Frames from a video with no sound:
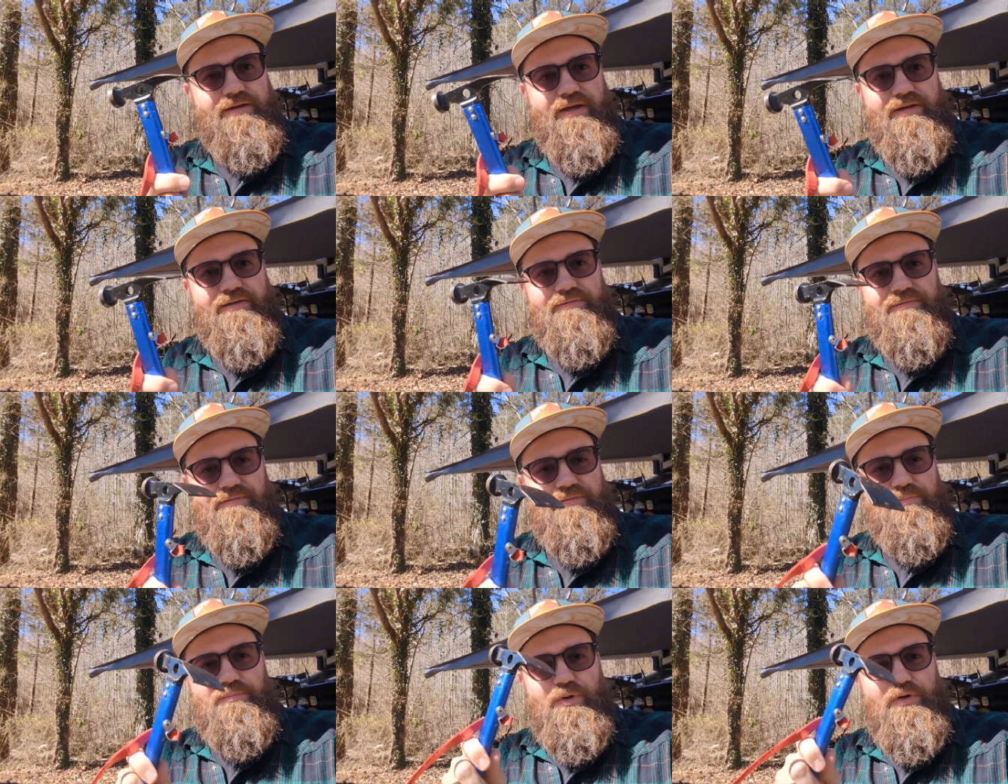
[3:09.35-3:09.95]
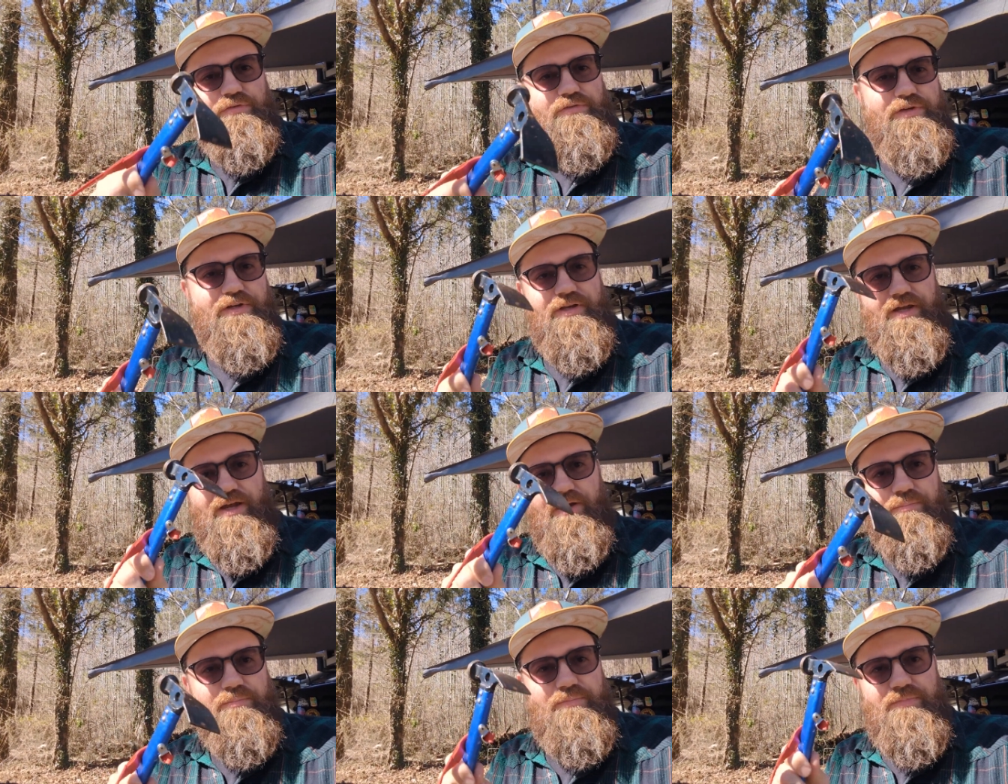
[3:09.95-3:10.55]
I suppose you could
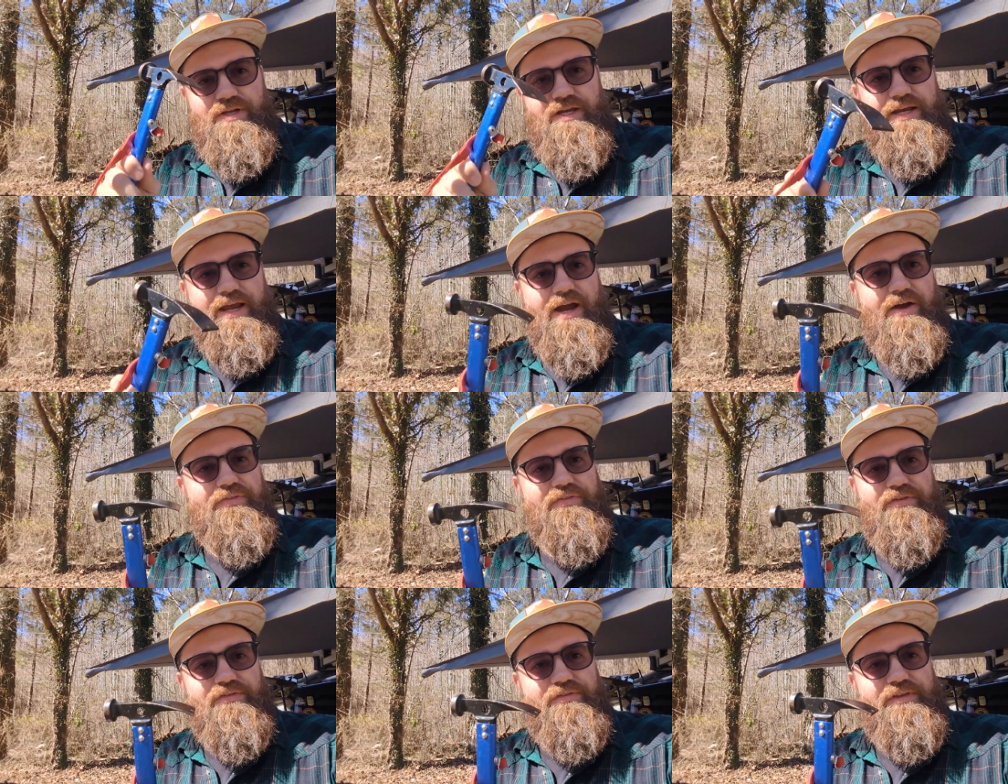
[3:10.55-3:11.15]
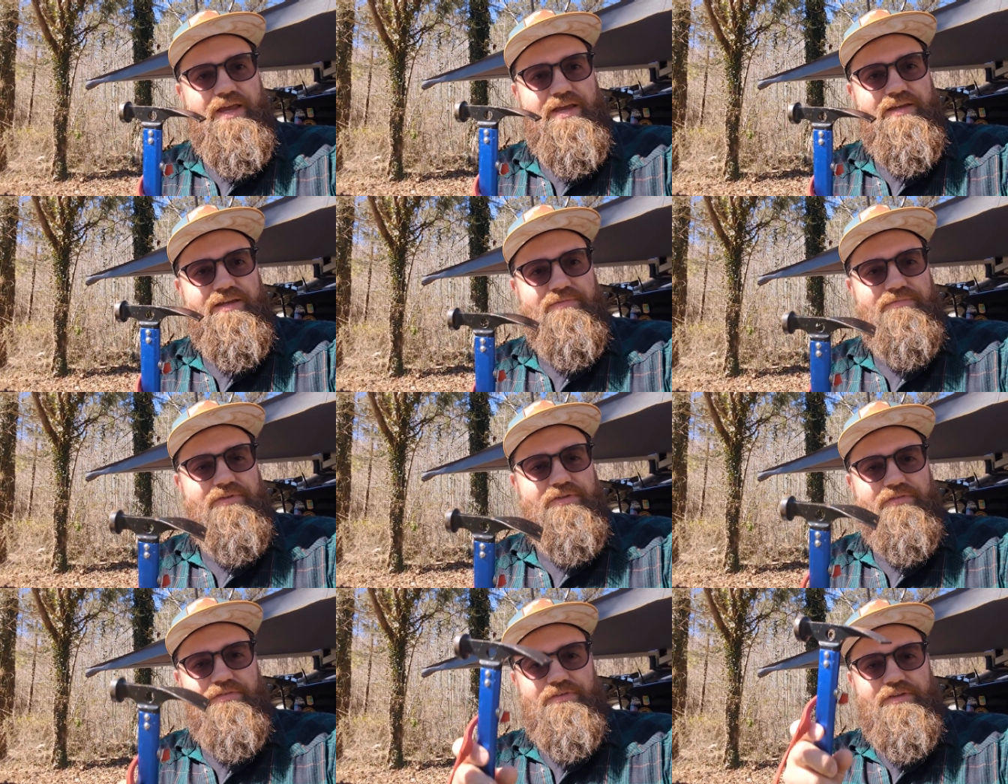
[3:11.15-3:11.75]
help dig out the stake if
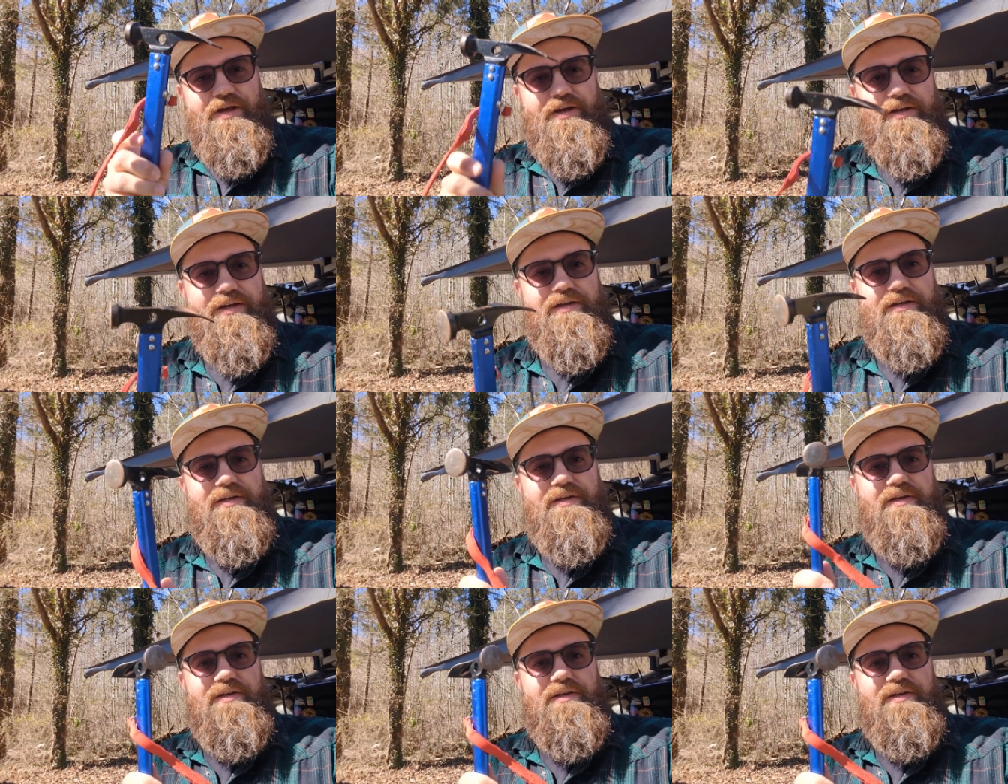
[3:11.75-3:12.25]
it's stuck.